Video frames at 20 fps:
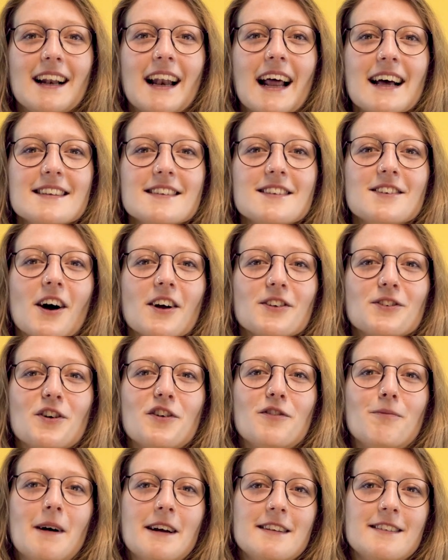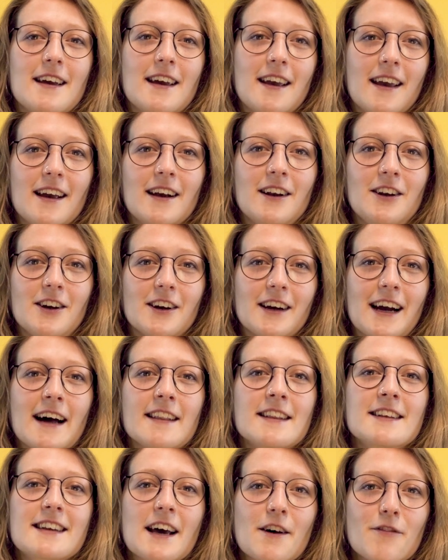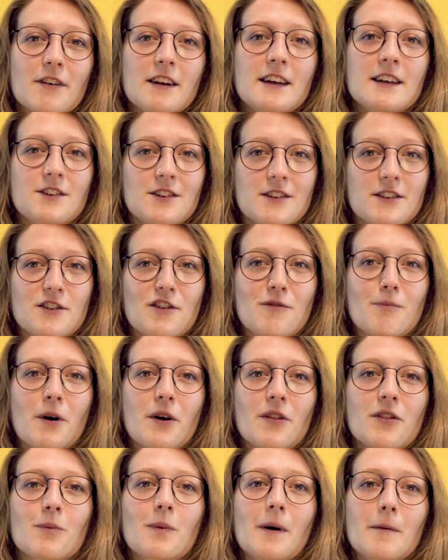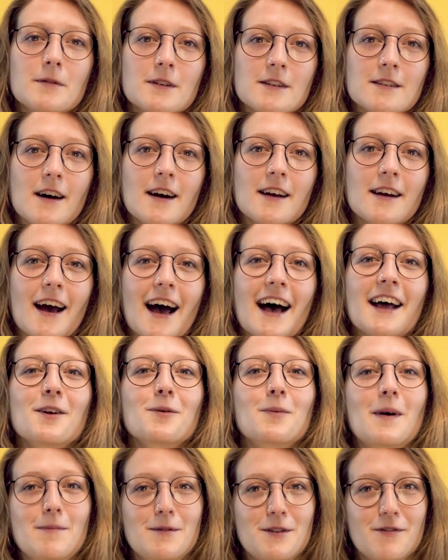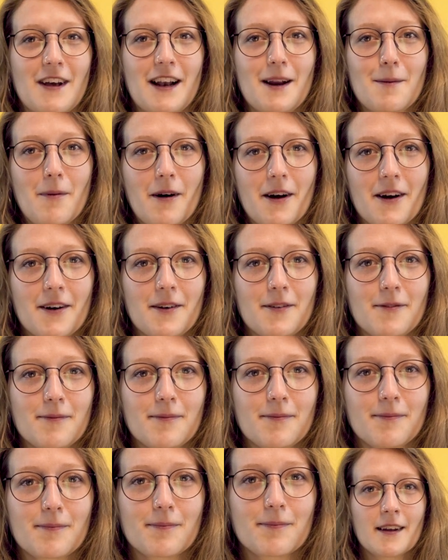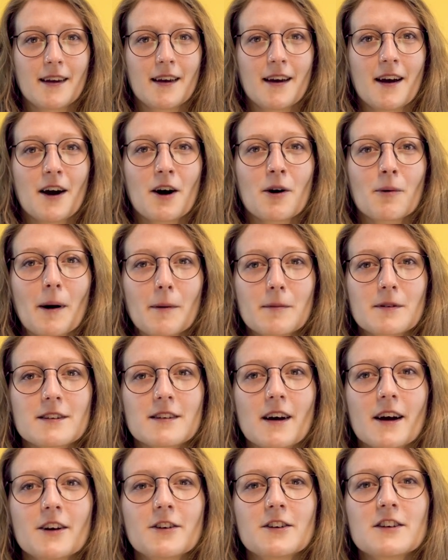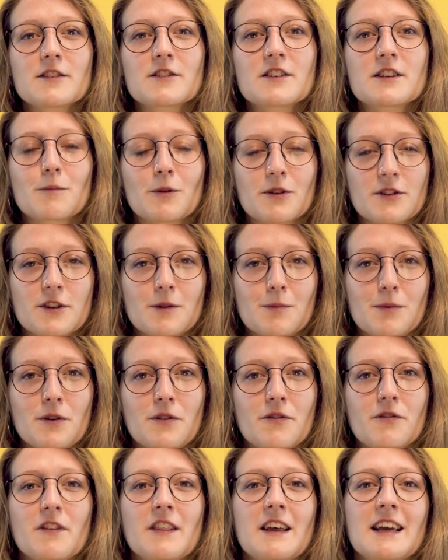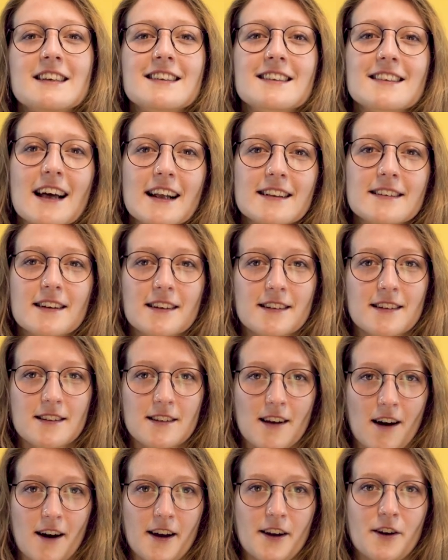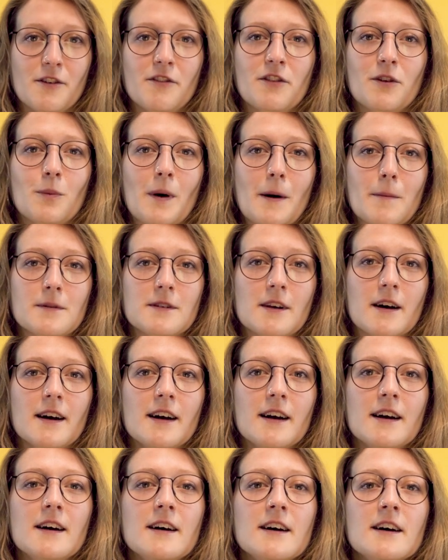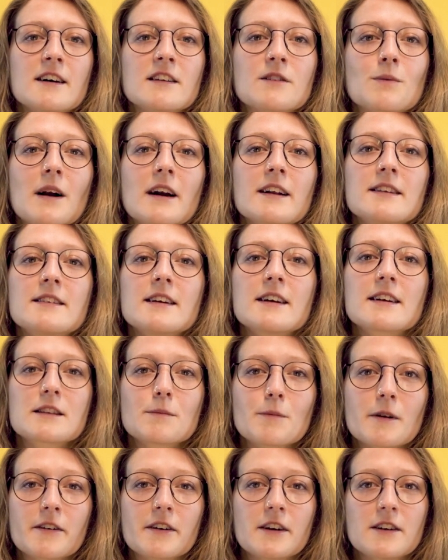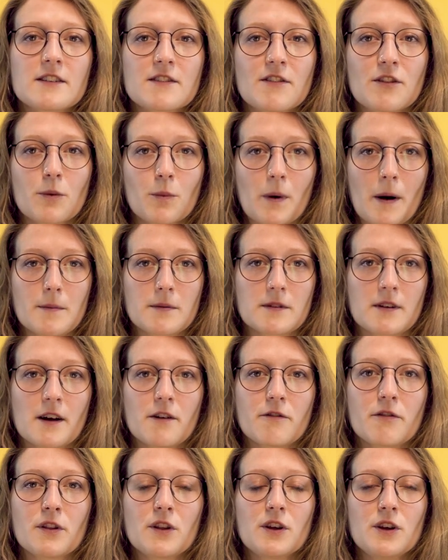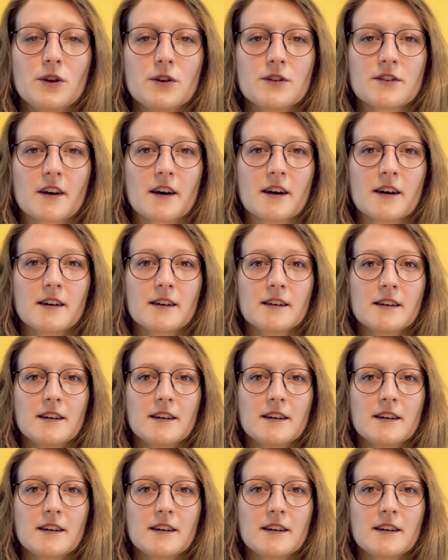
Let's start off by taking a look at the definitions of both a web designer and a web developer. A web designer is responsible for the aesthetic design of the website, as well as the experience of the website for the user.